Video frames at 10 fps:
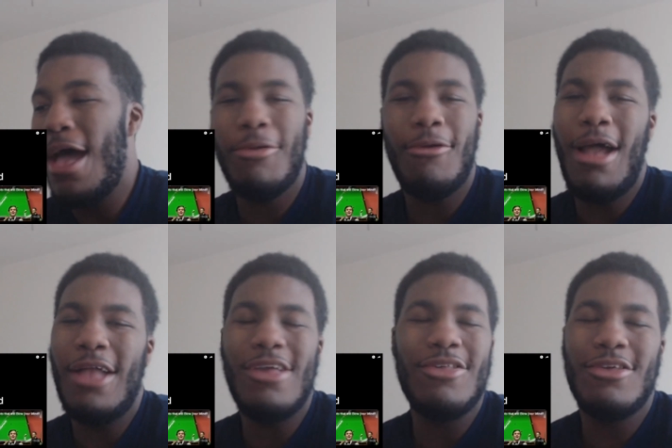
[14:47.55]
I don't know. I,
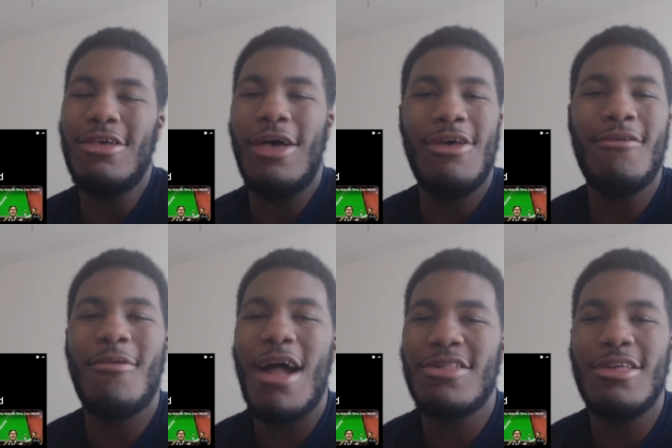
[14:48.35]
I just I love
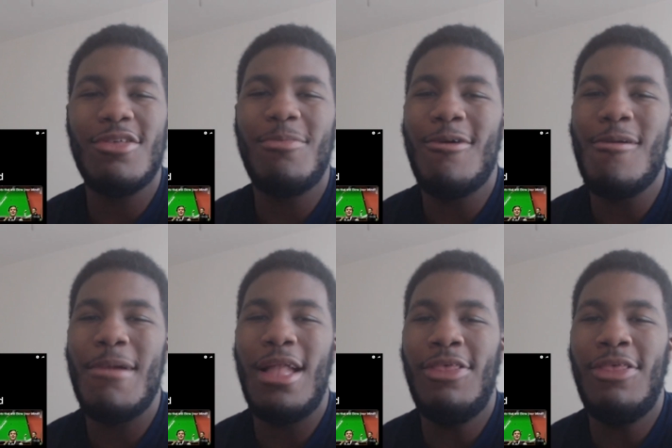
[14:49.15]
watching this sport, man.